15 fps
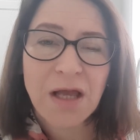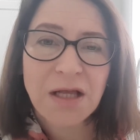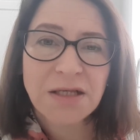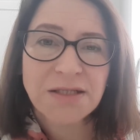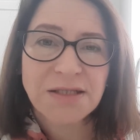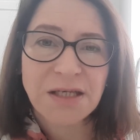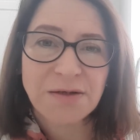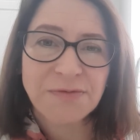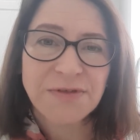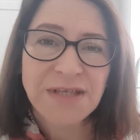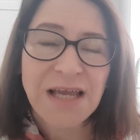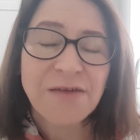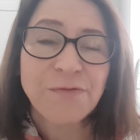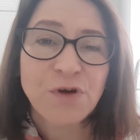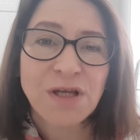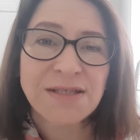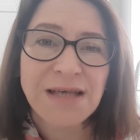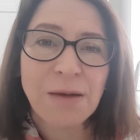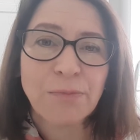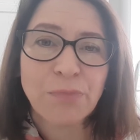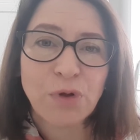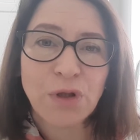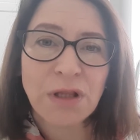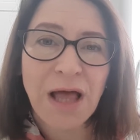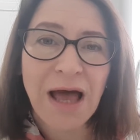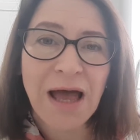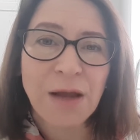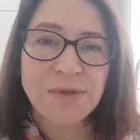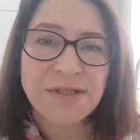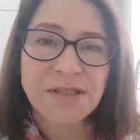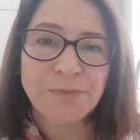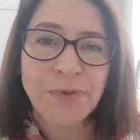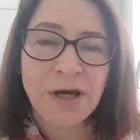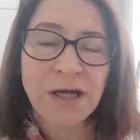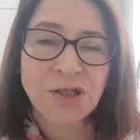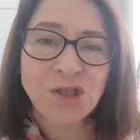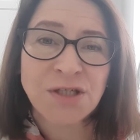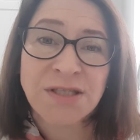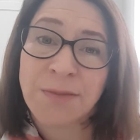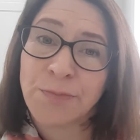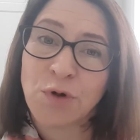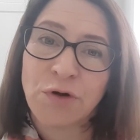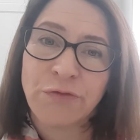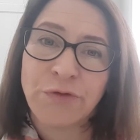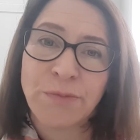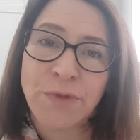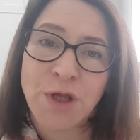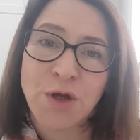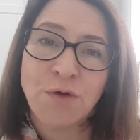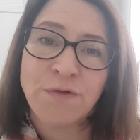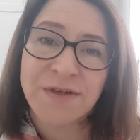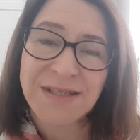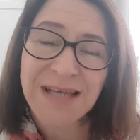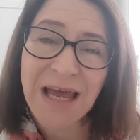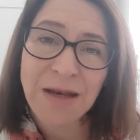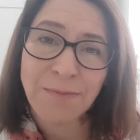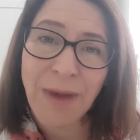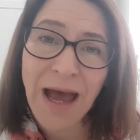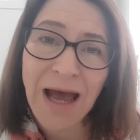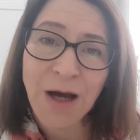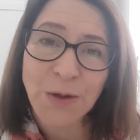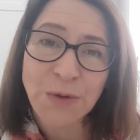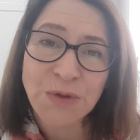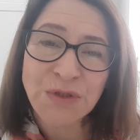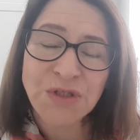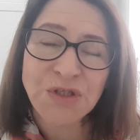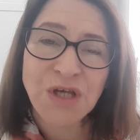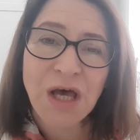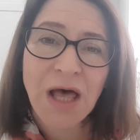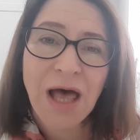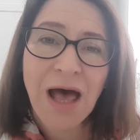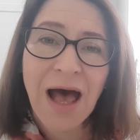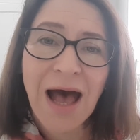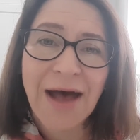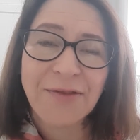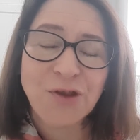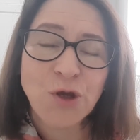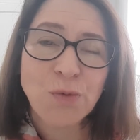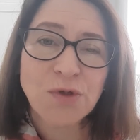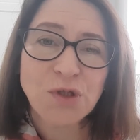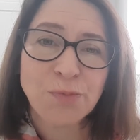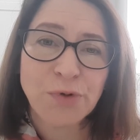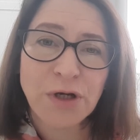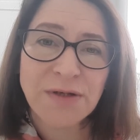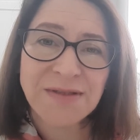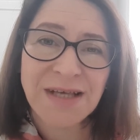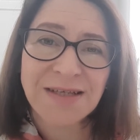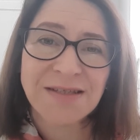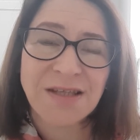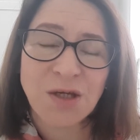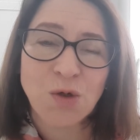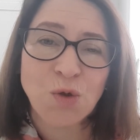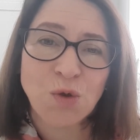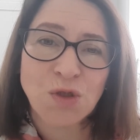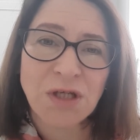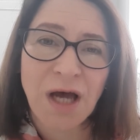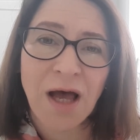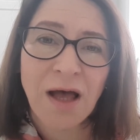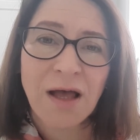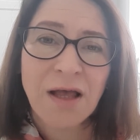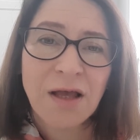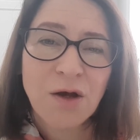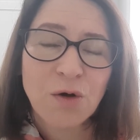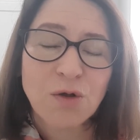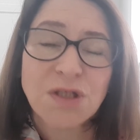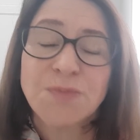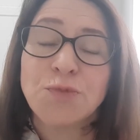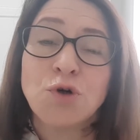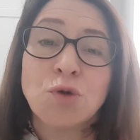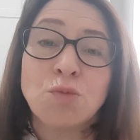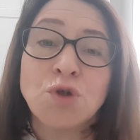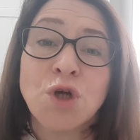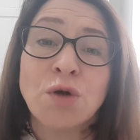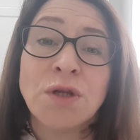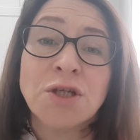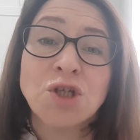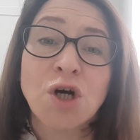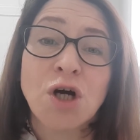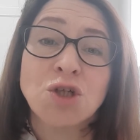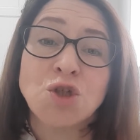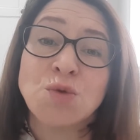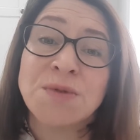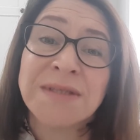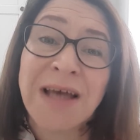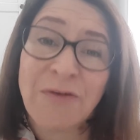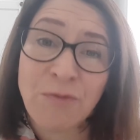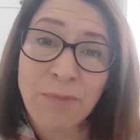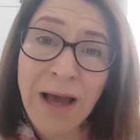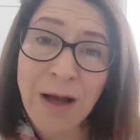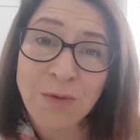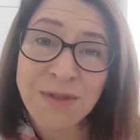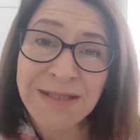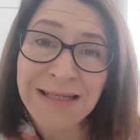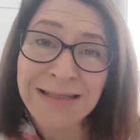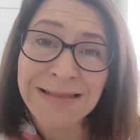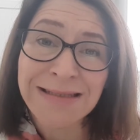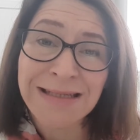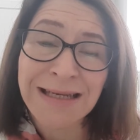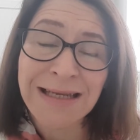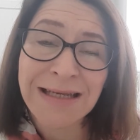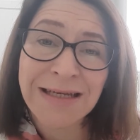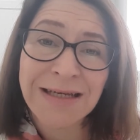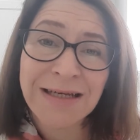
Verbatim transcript: So if, say, for example, I was to purchase a book from you for £10 and you were to process the order, Usborne would only charge you £7.60